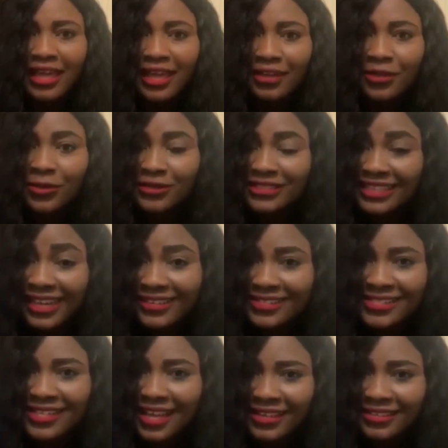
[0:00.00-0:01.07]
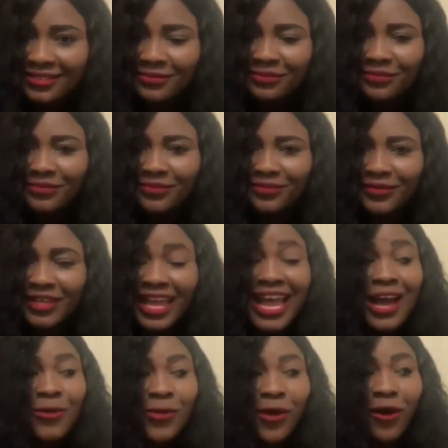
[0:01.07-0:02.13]
And on that set,
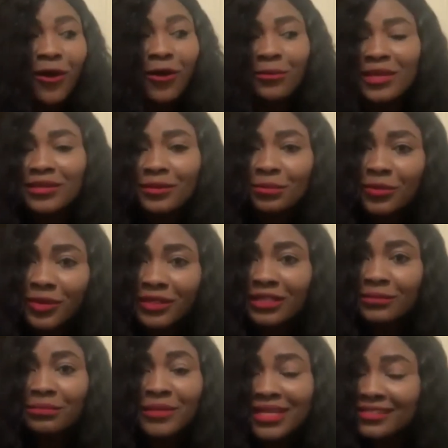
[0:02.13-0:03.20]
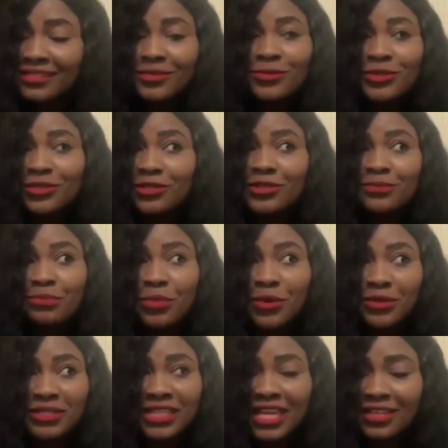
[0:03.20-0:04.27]
I would come in the morning. Mercy would just
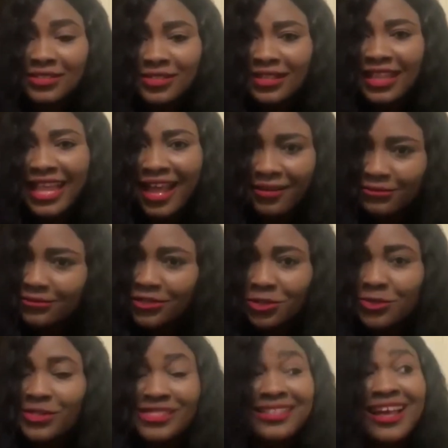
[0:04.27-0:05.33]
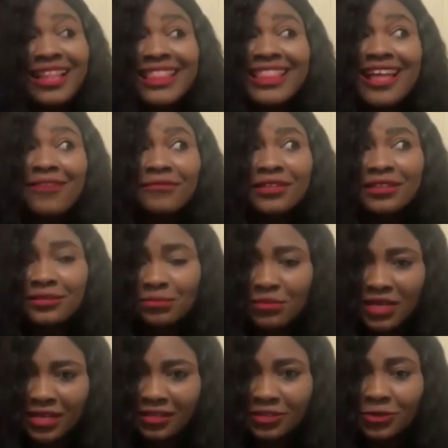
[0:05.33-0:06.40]
burst into laugh. She would start laughing at
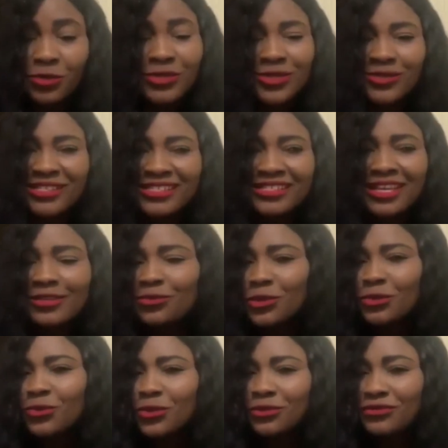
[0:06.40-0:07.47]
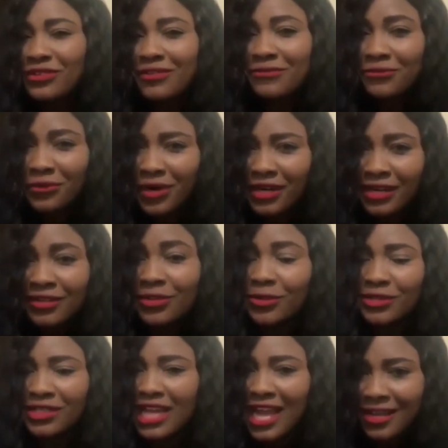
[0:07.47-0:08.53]
me. She was on set with one of her friends,
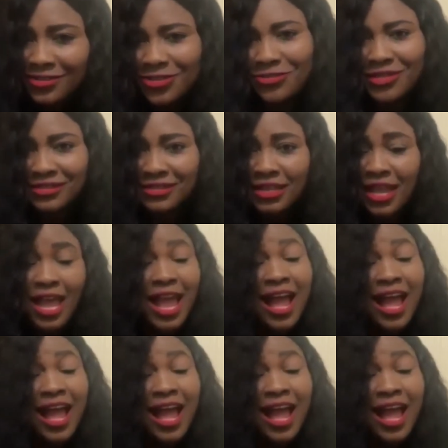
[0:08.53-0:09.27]
another actress.